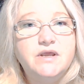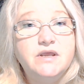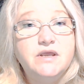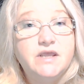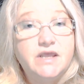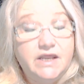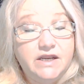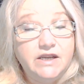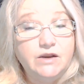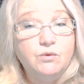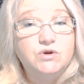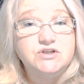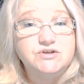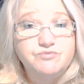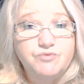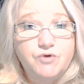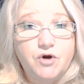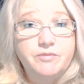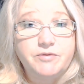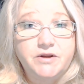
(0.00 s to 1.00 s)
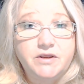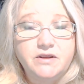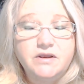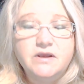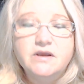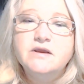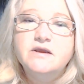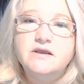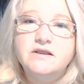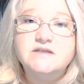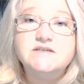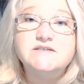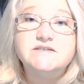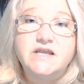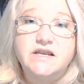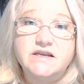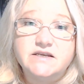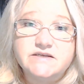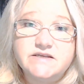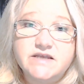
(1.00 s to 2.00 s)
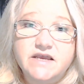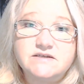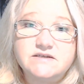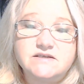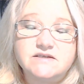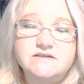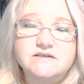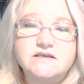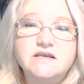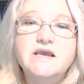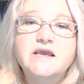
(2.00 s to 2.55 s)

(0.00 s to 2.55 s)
anyone's property in the state of Texas.